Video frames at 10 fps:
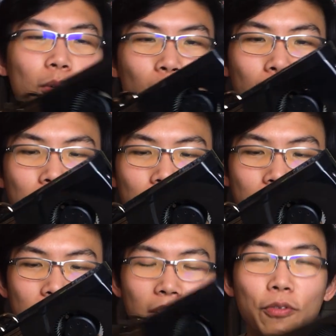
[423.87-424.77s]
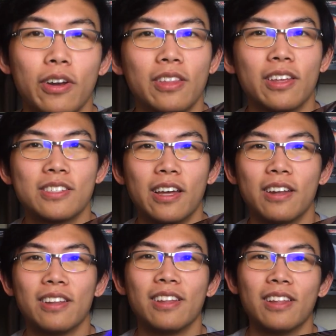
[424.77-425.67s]
Well, the funny thing is
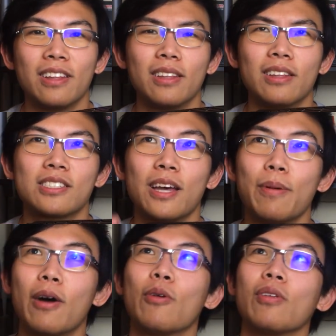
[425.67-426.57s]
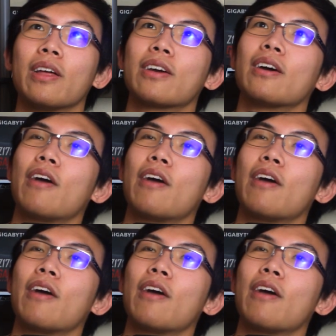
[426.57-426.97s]
that somehow, like,